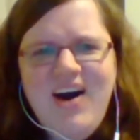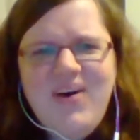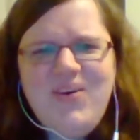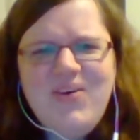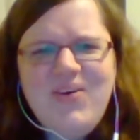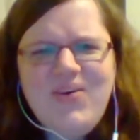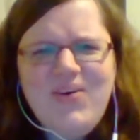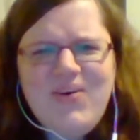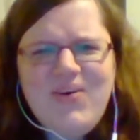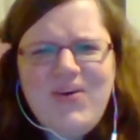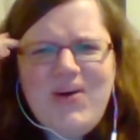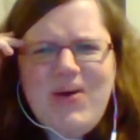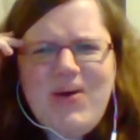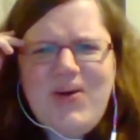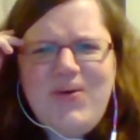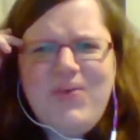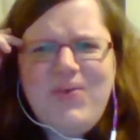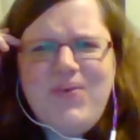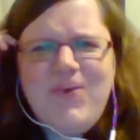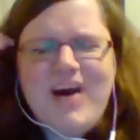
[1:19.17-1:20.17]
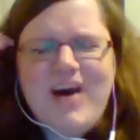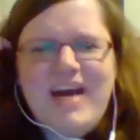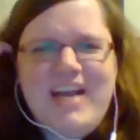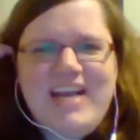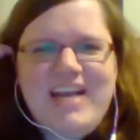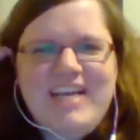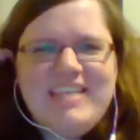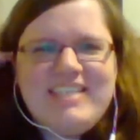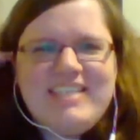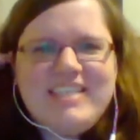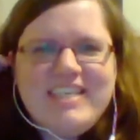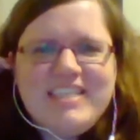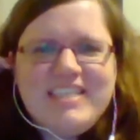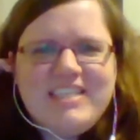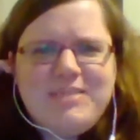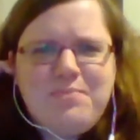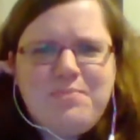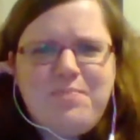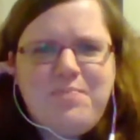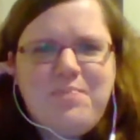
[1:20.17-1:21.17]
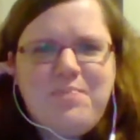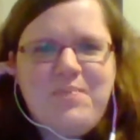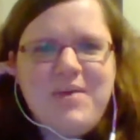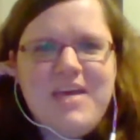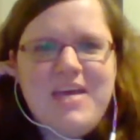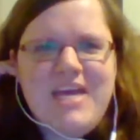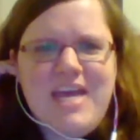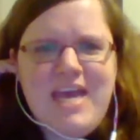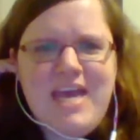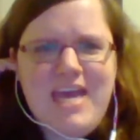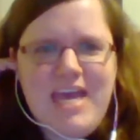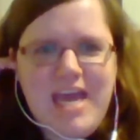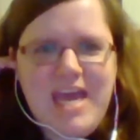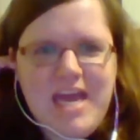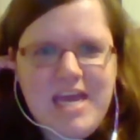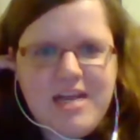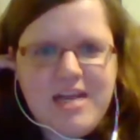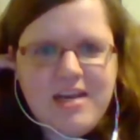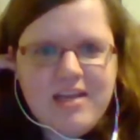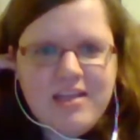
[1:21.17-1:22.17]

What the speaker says: ooh, what is this beat?